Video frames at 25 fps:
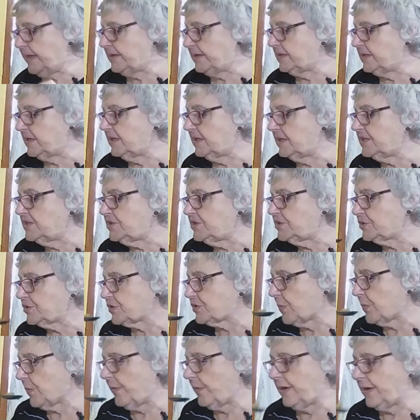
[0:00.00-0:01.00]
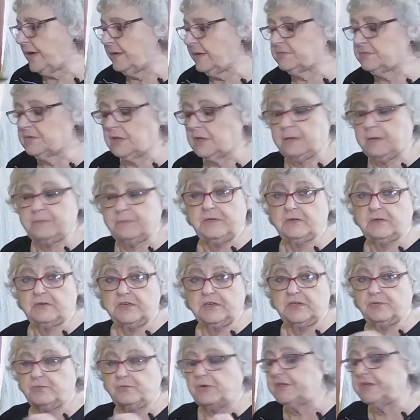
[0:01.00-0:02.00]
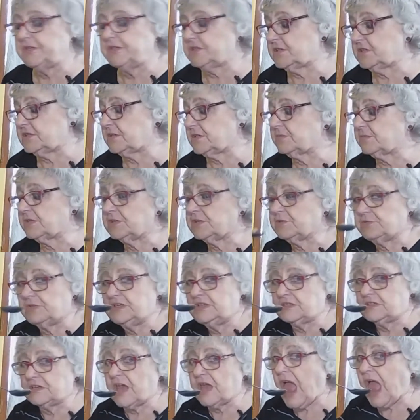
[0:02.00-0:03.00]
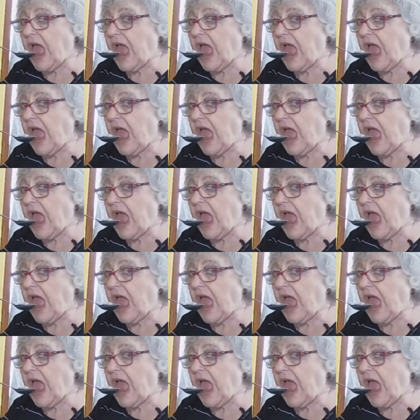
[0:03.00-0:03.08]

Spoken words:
delicious. I'm not going to waste this. I'm going to eat it.